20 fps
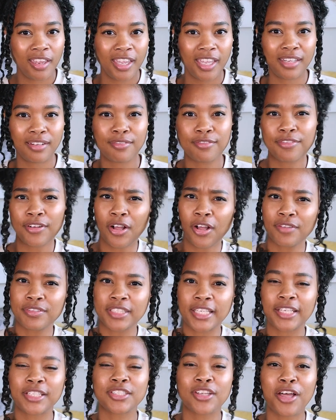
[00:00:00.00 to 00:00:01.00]
It
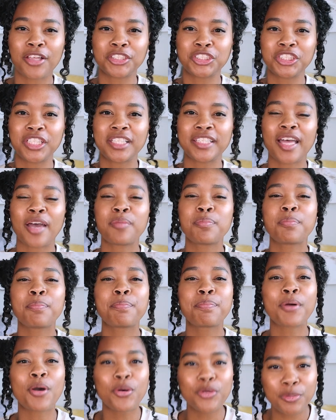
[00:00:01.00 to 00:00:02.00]
involves acknowledging that
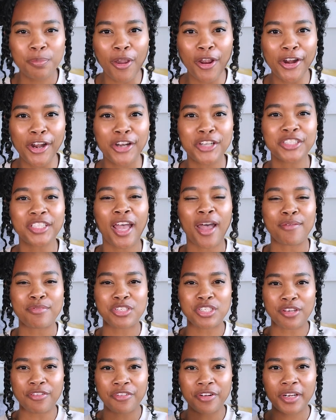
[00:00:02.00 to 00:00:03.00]
both partners
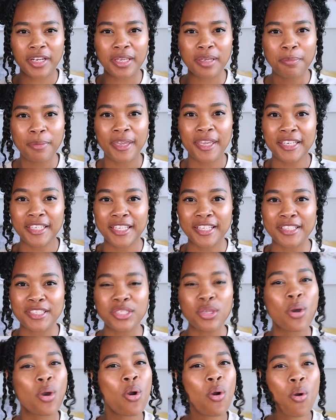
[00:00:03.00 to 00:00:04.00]
have differing
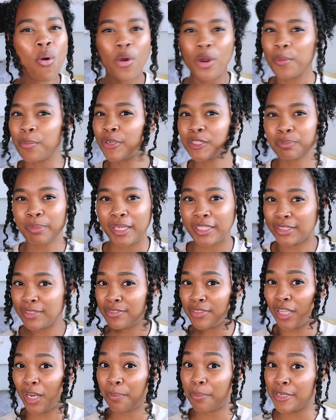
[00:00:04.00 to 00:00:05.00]
opinions or
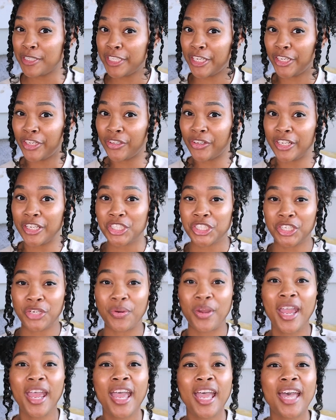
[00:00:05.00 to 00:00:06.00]
perspectives on a particular issue